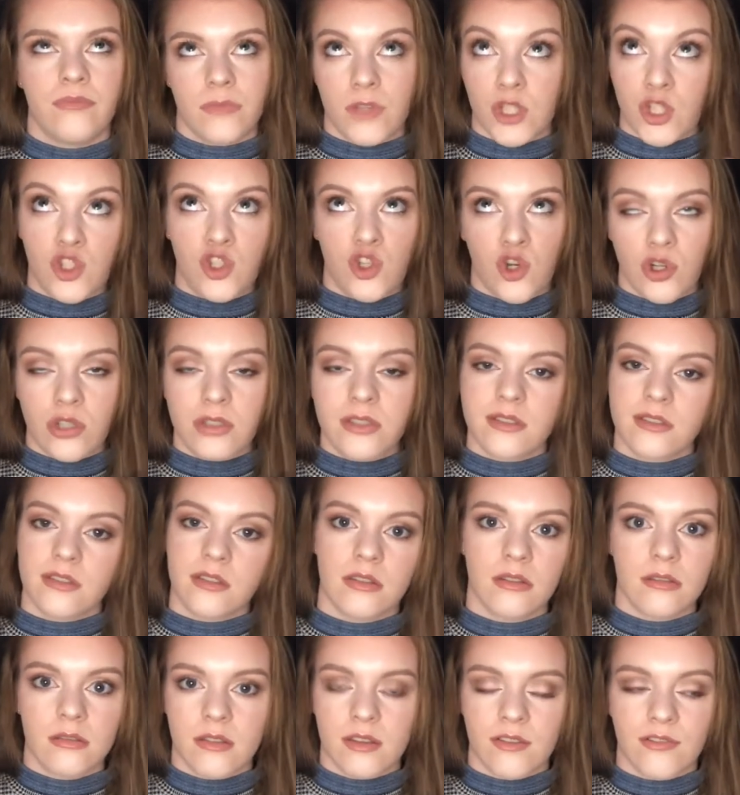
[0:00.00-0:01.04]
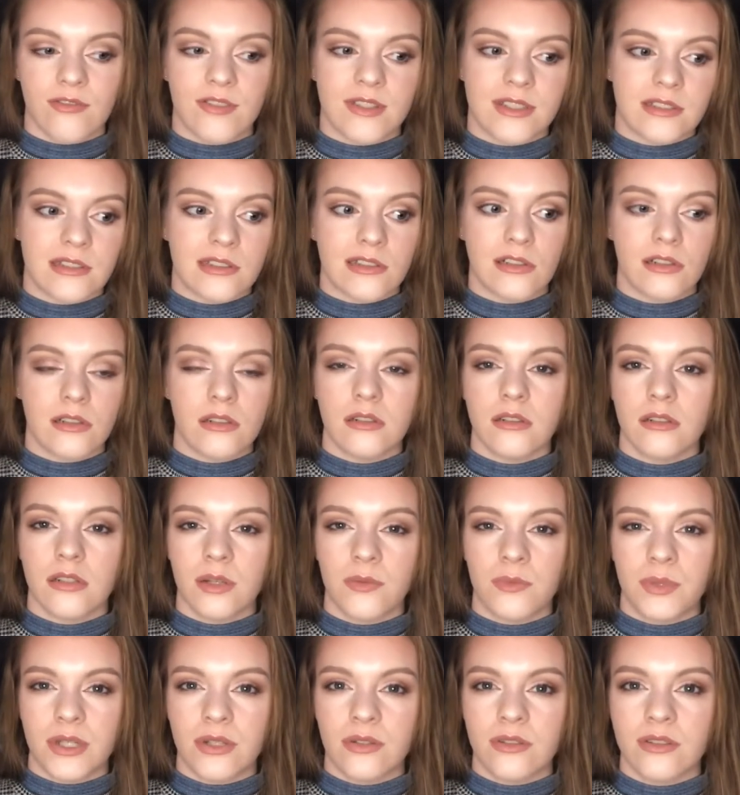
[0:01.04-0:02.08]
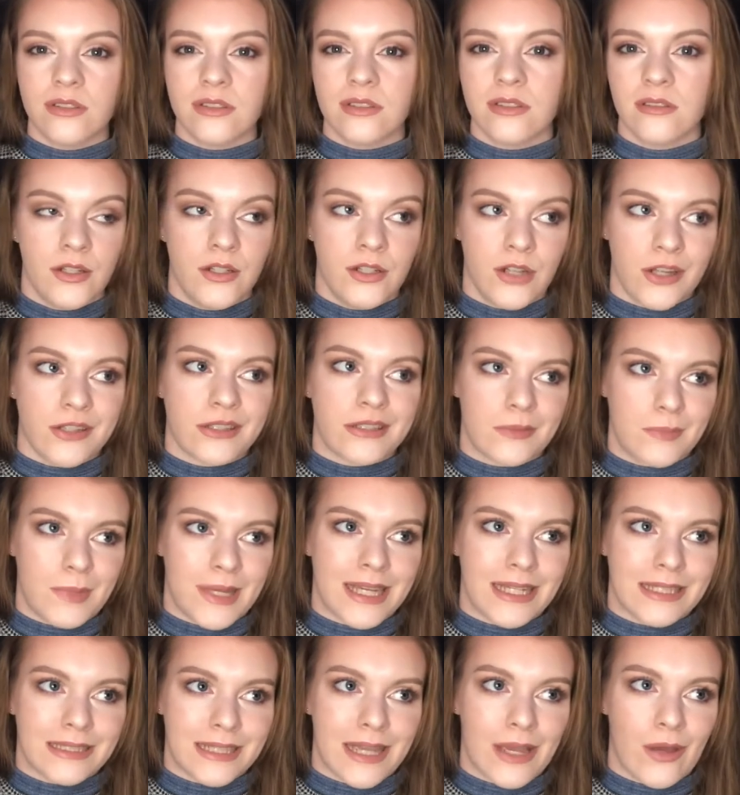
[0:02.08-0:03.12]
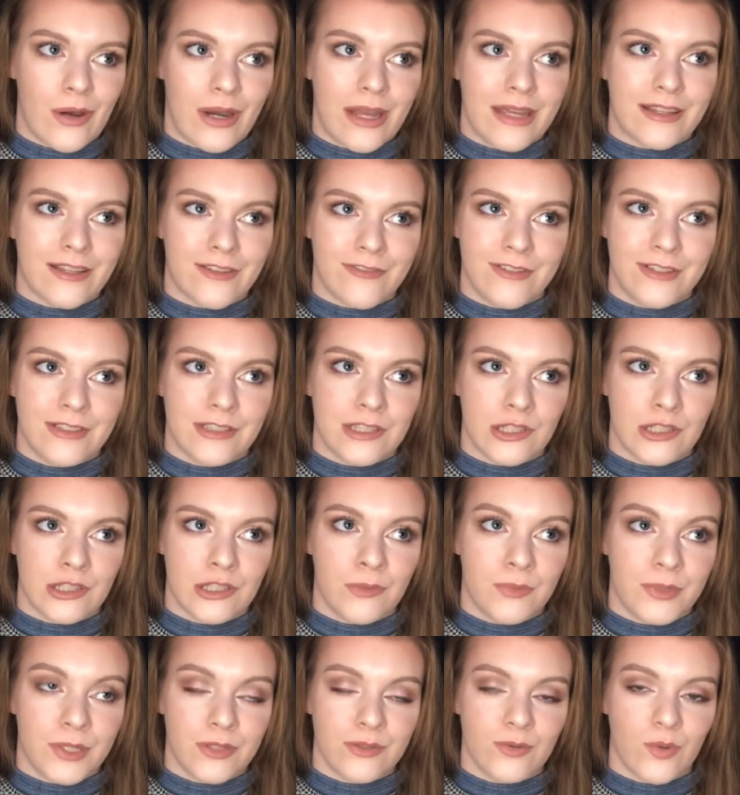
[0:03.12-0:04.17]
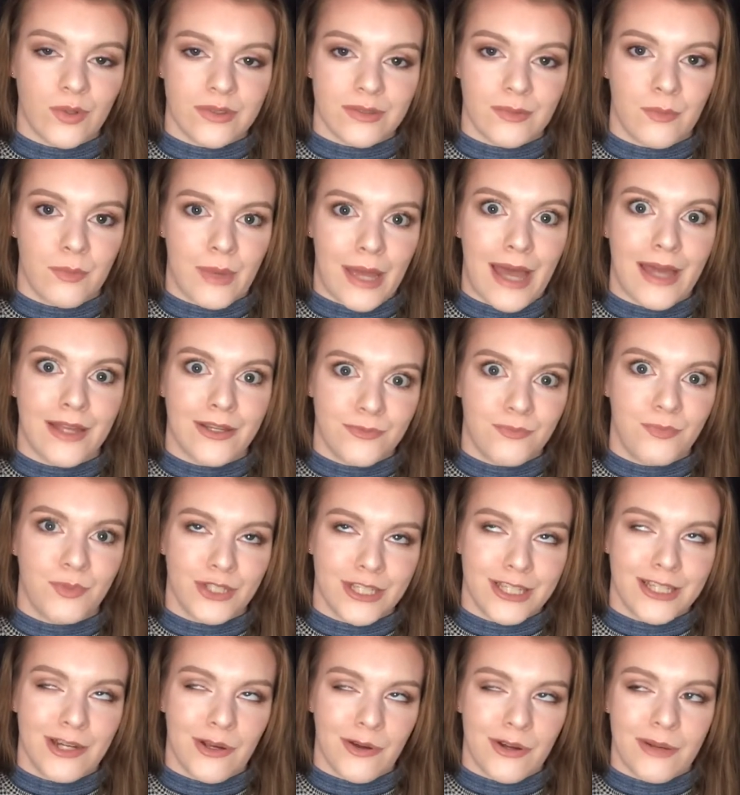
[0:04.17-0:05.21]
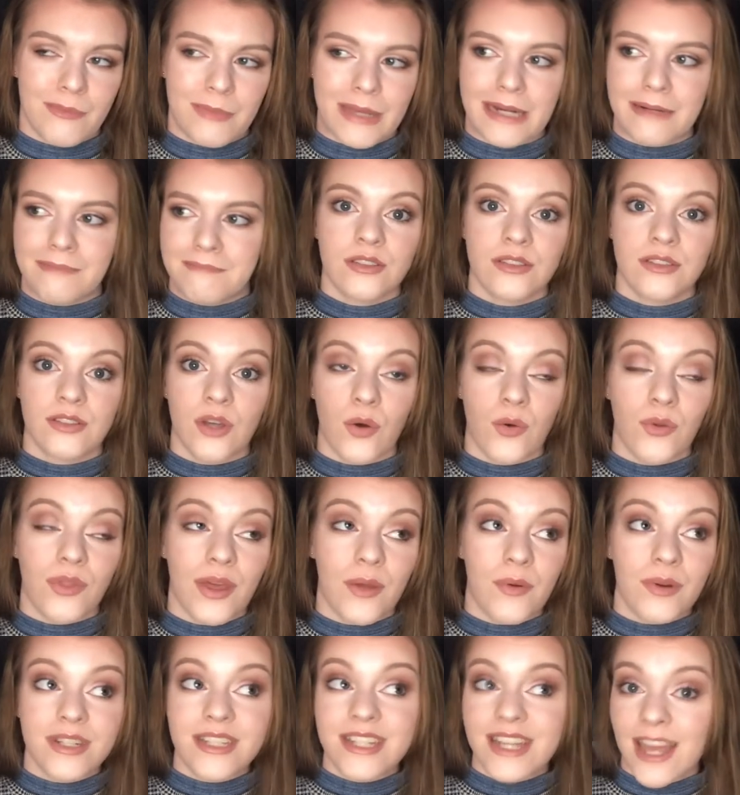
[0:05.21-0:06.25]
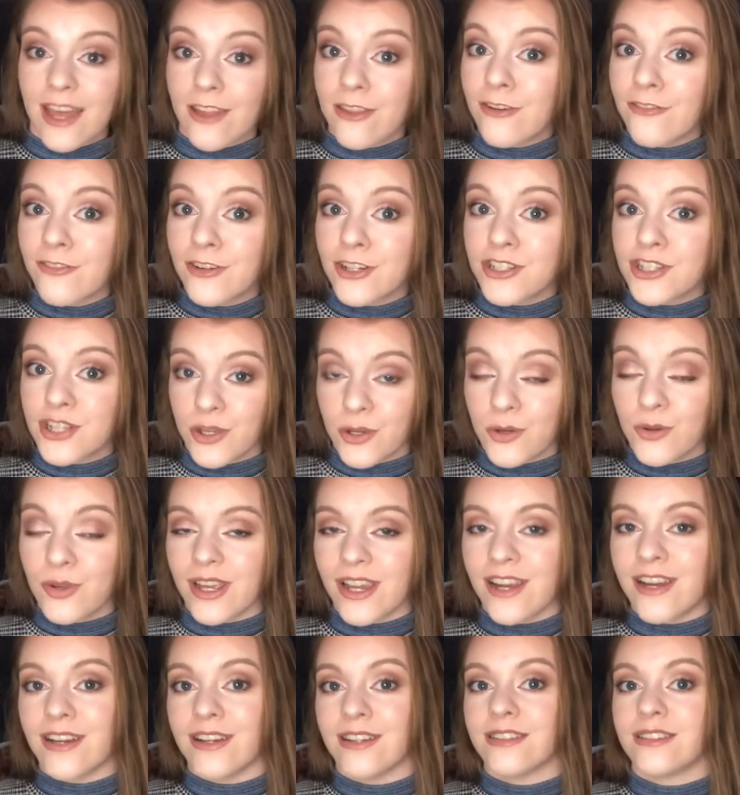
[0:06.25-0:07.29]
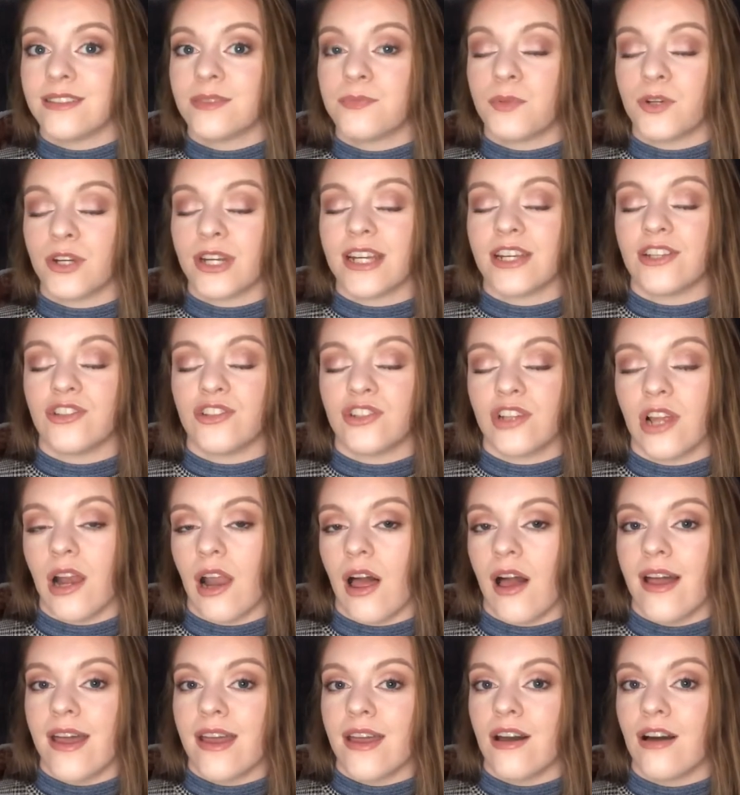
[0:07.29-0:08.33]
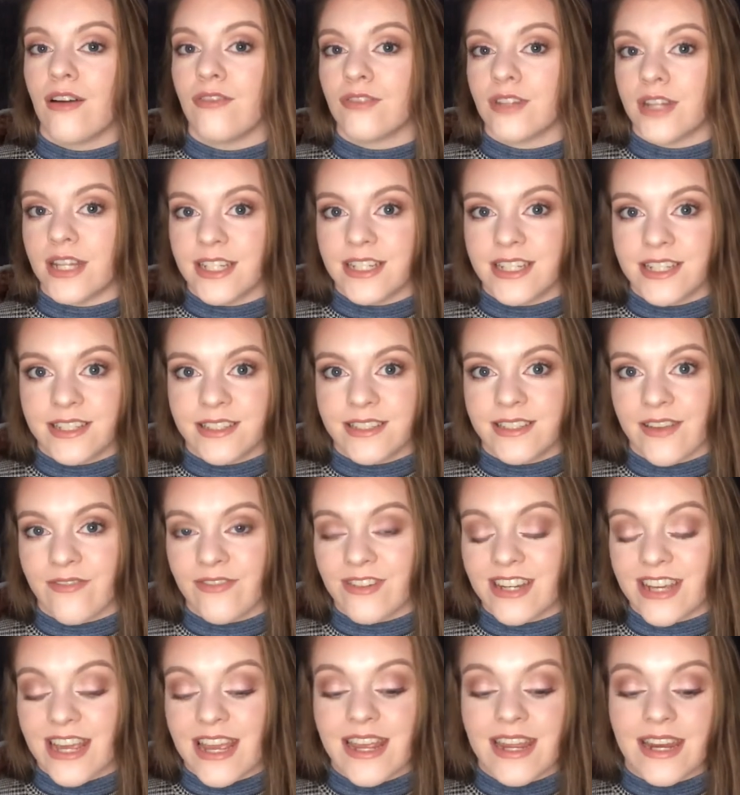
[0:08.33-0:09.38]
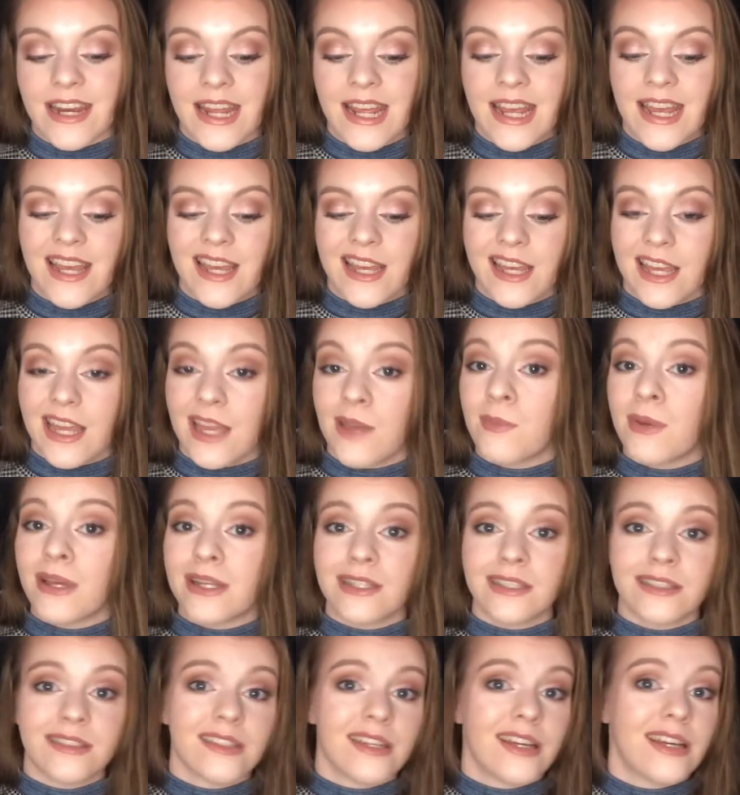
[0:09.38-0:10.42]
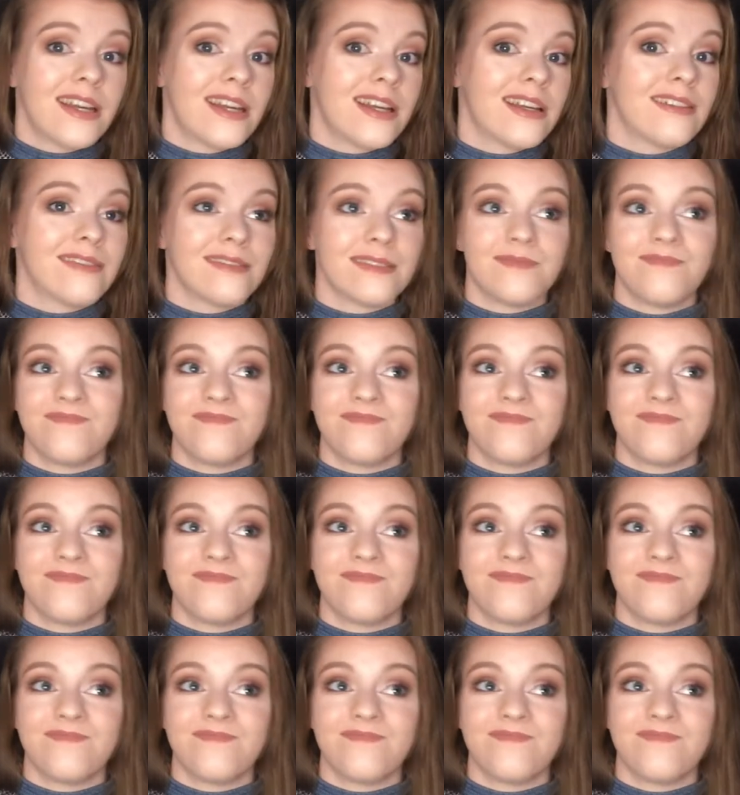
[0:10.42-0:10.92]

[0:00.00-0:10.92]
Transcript: just the physical abuse. Not to make it sound like the physical abuse wasn't bad, but you know what I mean. So they were together for 2 years, but in July of 1978, Kim had decided,